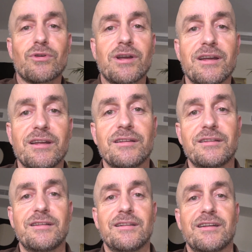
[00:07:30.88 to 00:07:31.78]
okay,
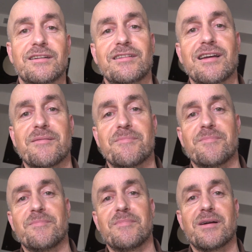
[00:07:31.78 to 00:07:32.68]
till the next time,
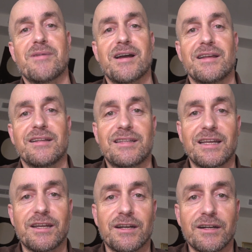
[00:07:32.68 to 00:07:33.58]
bye bye,
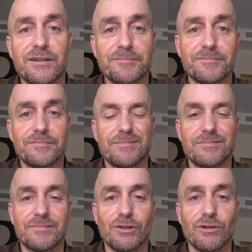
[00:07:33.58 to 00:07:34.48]
take care,
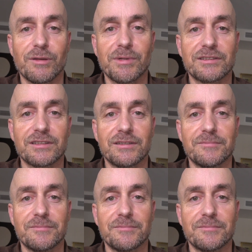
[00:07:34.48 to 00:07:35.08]
all the best.